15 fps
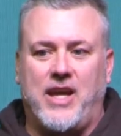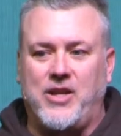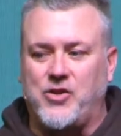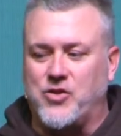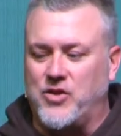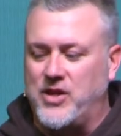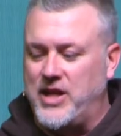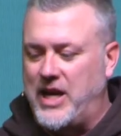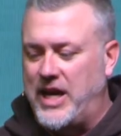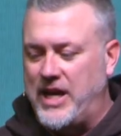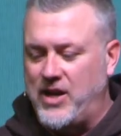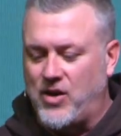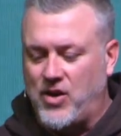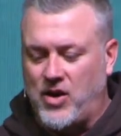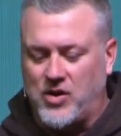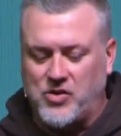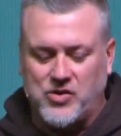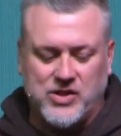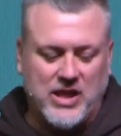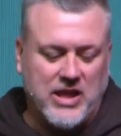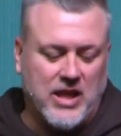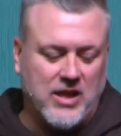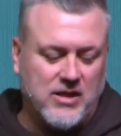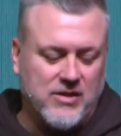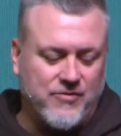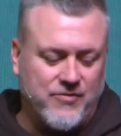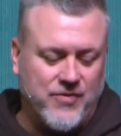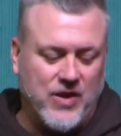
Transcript: Angel and I are singing to